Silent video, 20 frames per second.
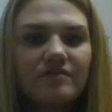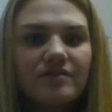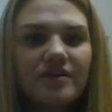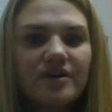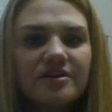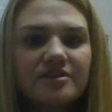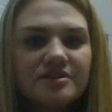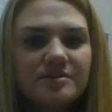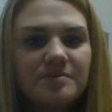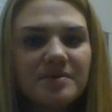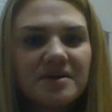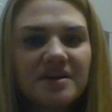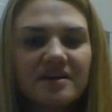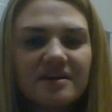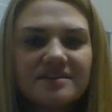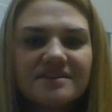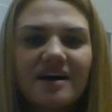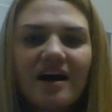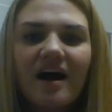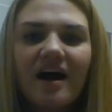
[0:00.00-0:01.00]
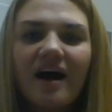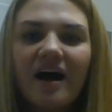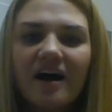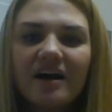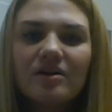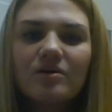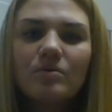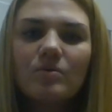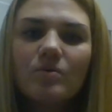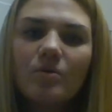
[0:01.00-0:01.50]
First, because a
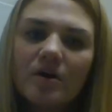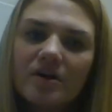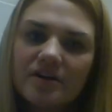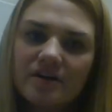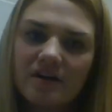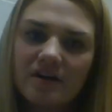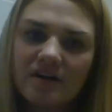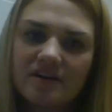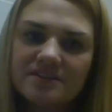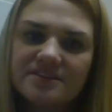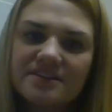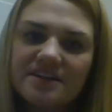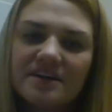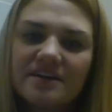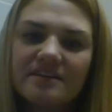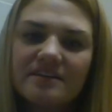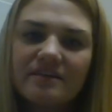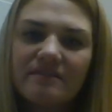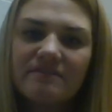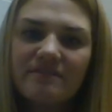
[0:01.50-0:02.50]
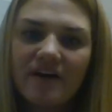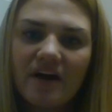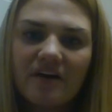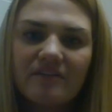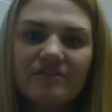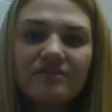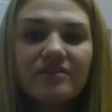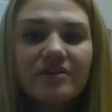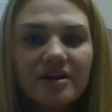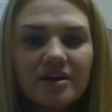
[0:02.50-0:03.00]
higher water content in the
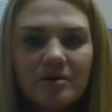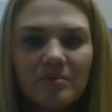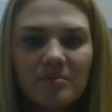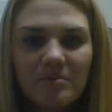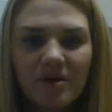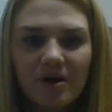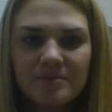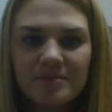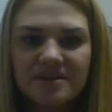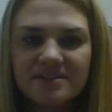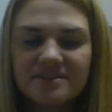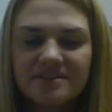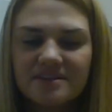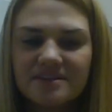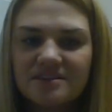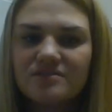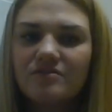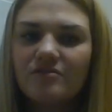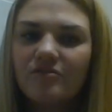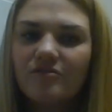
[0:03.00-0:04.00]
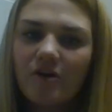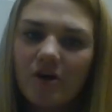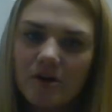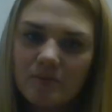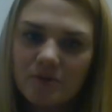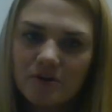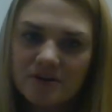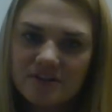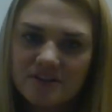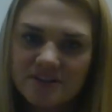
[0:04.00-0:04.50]
fat-free compartments is far
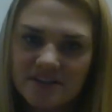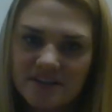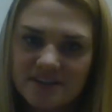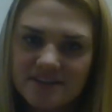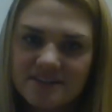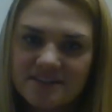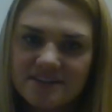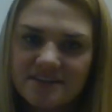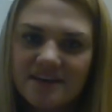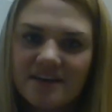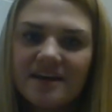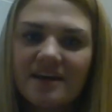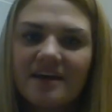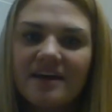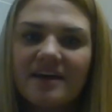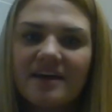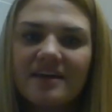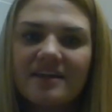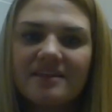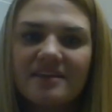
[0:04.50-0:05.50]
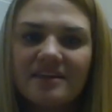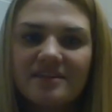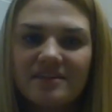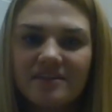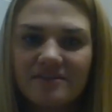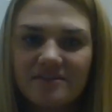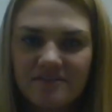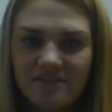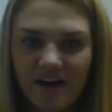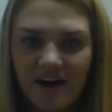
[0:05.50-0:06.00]
more dense than
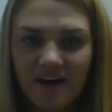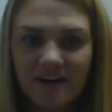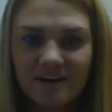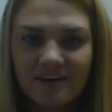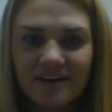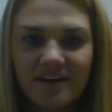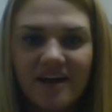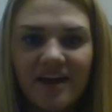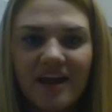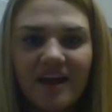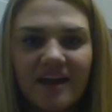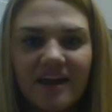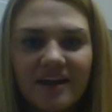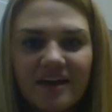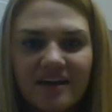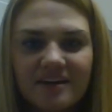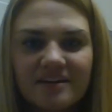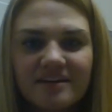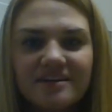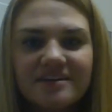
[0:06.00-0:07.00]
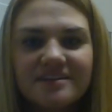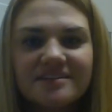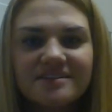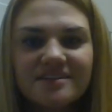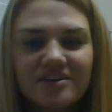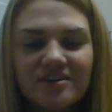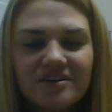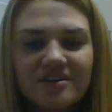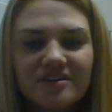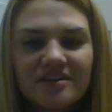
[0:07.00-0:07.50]
the fat, and it is a
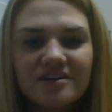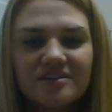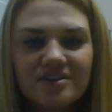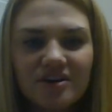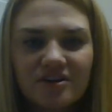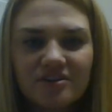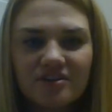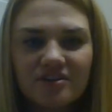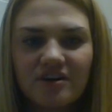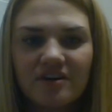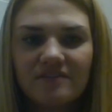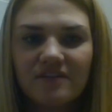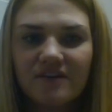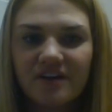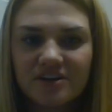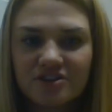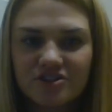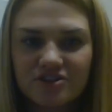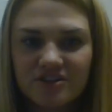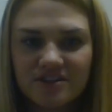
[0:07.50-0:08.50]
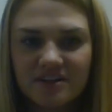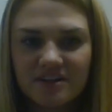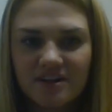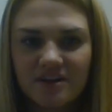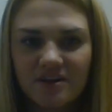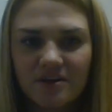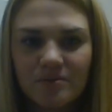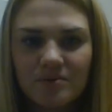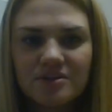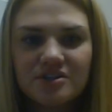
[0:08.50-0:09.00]
good conductor of
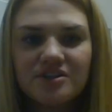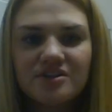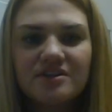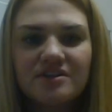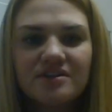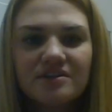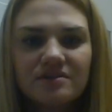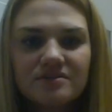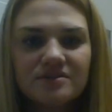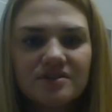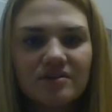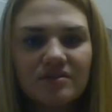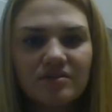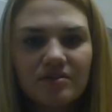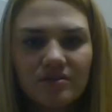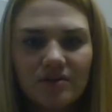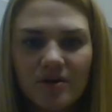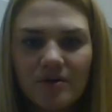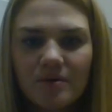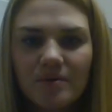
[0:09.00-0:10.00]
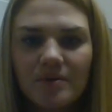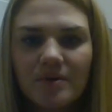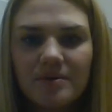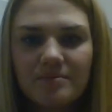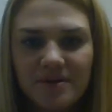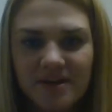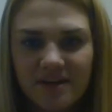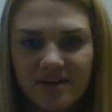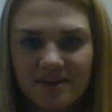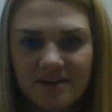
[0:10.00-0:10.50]
electricity, which yields a low
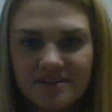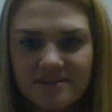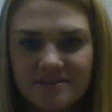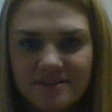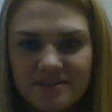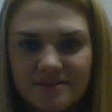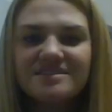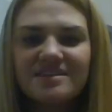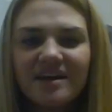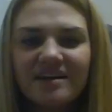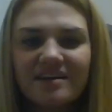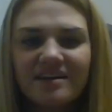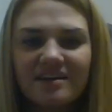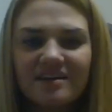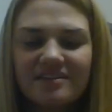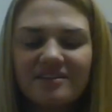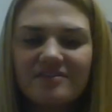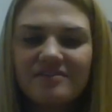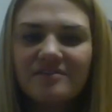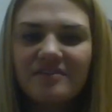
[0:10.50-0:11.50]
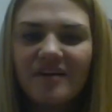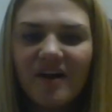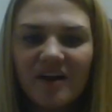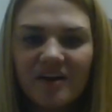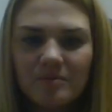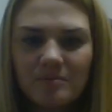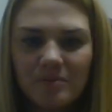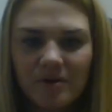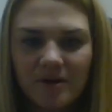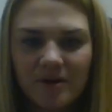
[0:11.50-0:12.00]
impedance. Second, the fat
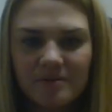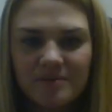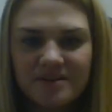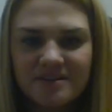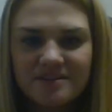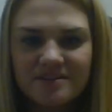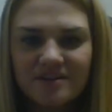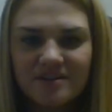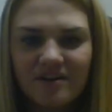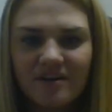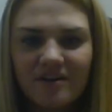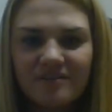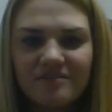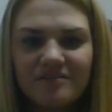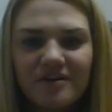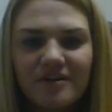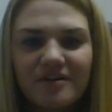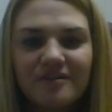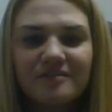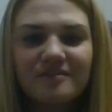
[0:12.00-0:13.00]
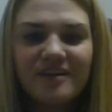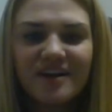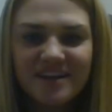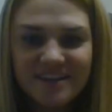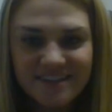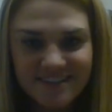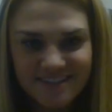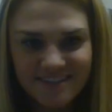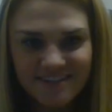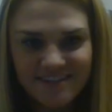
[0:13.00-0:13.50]
compartments are far
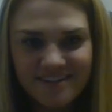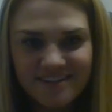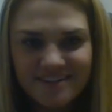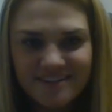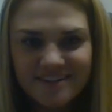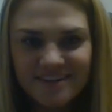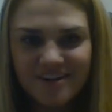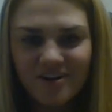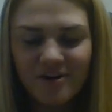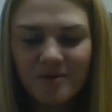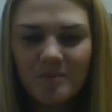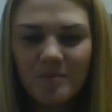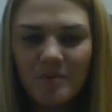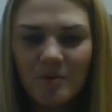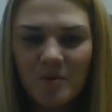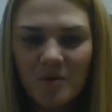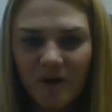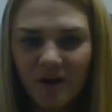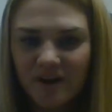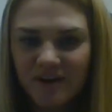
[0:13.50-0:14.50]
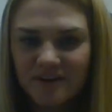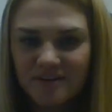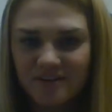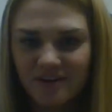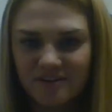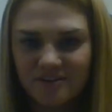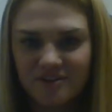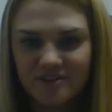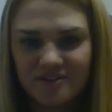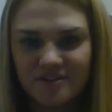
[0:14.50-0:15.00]
less dense and are poor
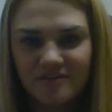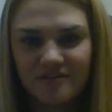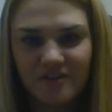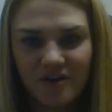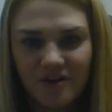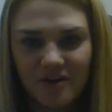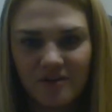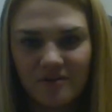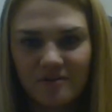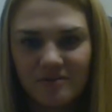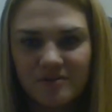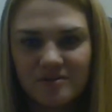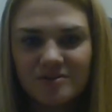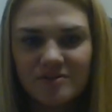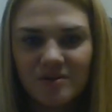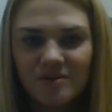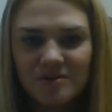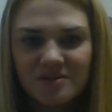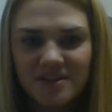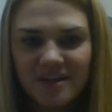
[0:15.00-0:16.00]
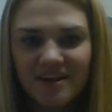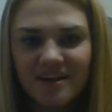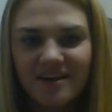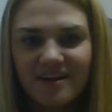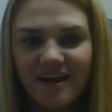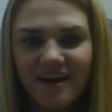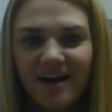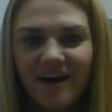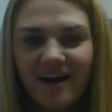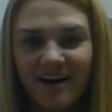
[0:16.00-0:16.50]
conductors of current, resulting in
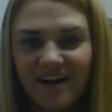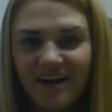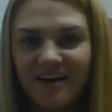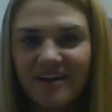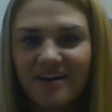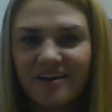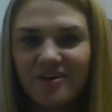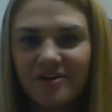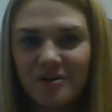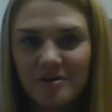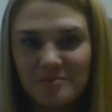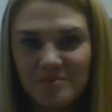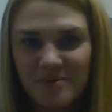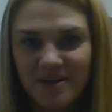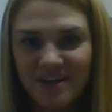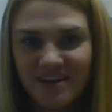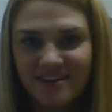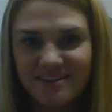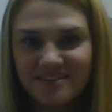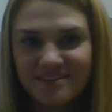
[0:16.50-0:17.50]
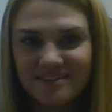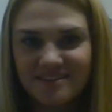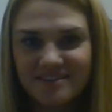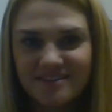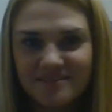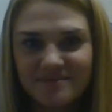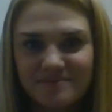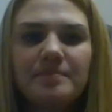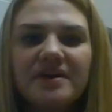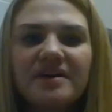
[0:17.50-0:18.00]
a higher impedance.
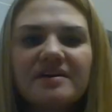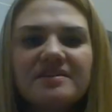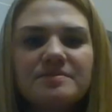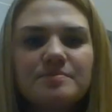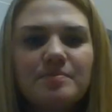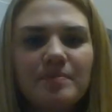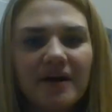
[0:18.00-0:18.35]
Because